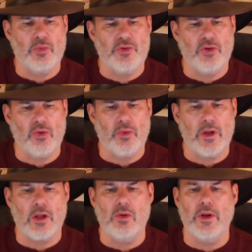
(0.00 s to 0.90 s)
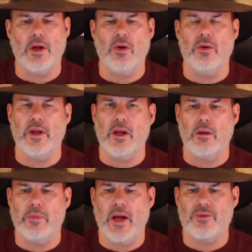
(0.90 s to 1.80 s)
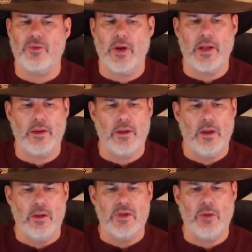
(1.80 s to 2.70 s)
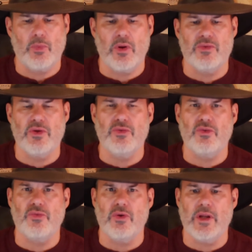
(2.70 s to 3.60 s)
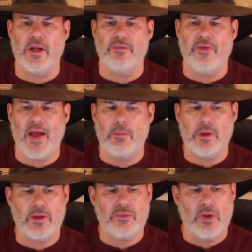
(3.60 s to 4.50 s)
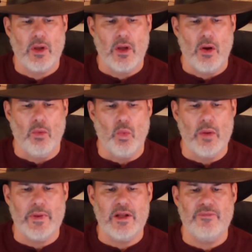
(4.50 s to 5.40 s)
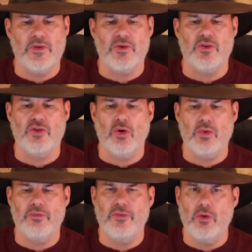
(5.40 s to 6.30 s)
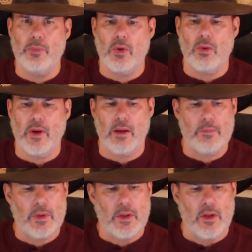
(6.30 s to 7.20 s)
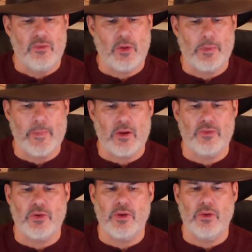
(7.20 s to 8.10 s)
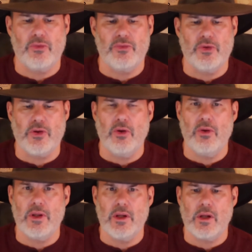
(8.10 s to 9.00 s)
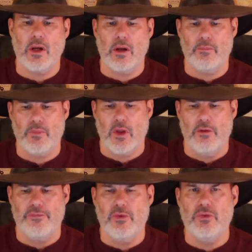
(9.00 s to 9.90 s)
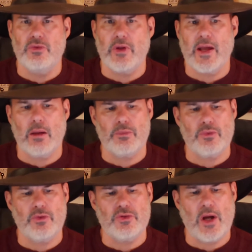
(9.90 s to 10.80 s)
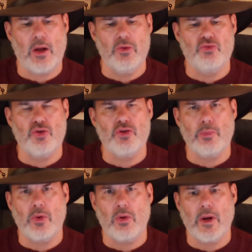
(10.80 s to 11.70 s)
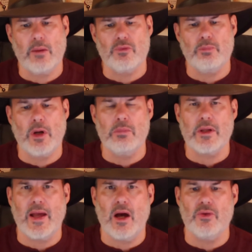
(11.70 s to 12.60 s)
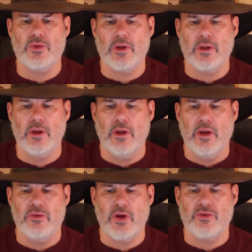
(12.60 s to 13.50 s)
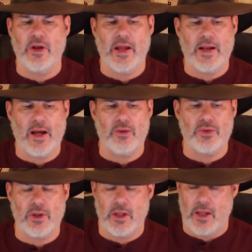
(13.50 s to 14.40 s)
with children, including Earned Income Tax Credit, Temporary Assistance for Needy Families, Women, Infants, and Children Food Program, Supplemental Security Income, Food Stamps, Child Nutrition Programs, Public Housing, Section 8 Housing,